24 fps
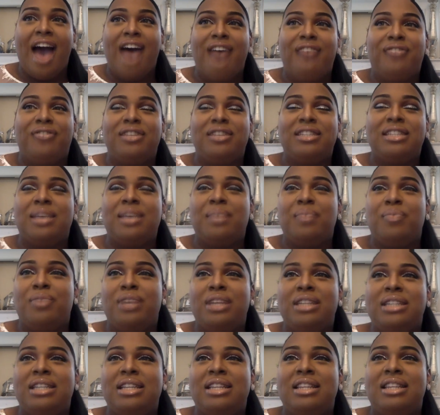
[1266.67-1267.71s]
for some
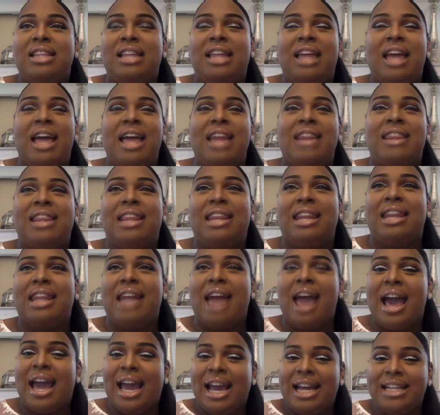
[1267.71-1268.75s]
reason, in the
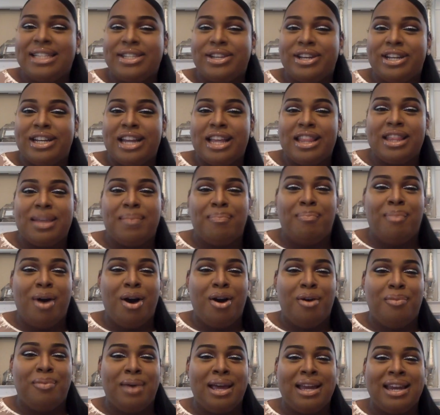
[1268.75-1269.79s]
lights and in the
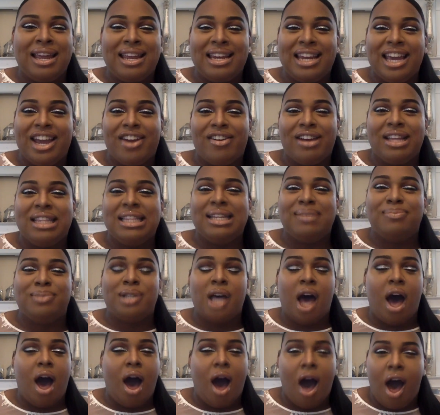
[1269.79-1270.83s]
moment and hearing them
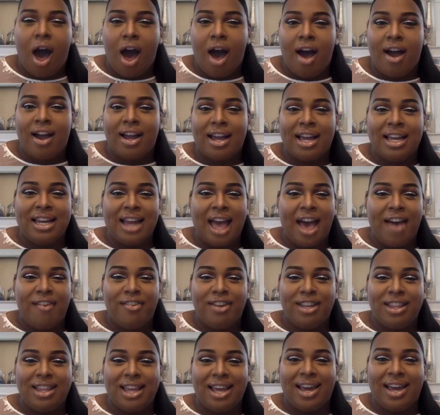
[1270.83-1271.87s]
talk and
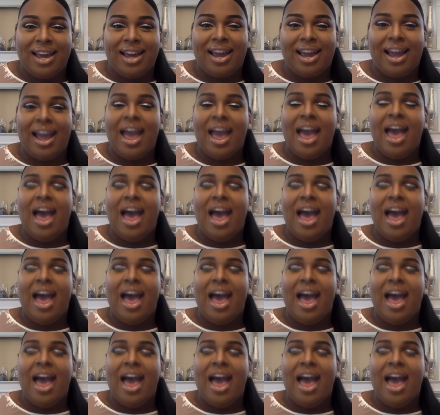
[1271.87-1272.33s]
everything,